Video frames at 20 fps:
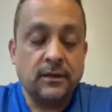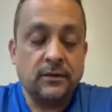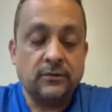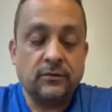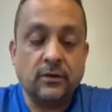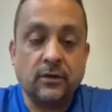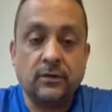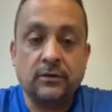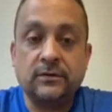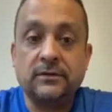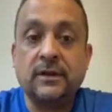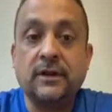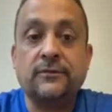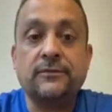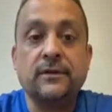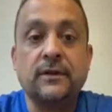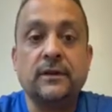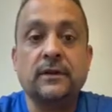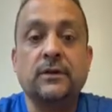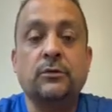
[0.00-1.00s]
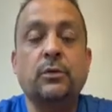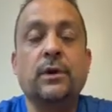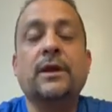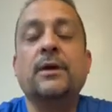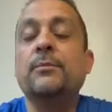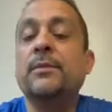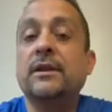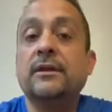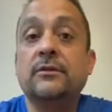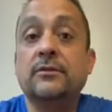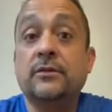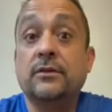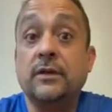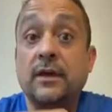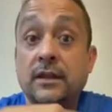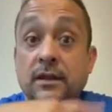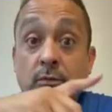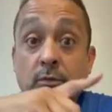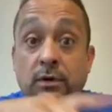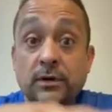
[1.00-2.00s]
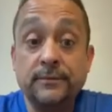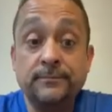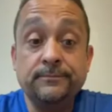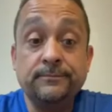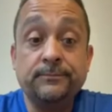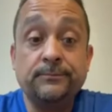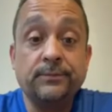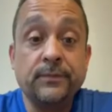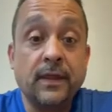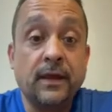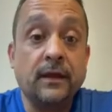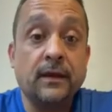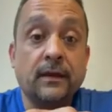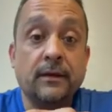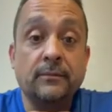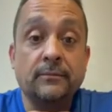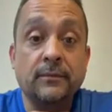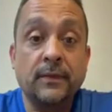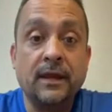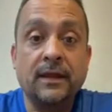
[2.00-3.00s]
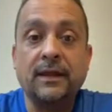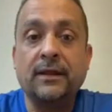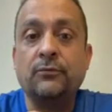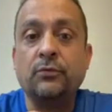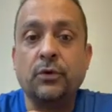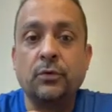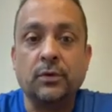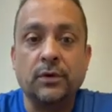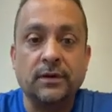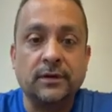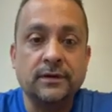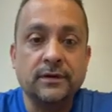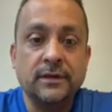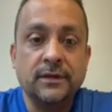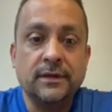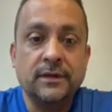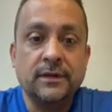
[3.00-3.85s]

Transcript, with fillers: So definitely recommend it to anyone um, and everyone.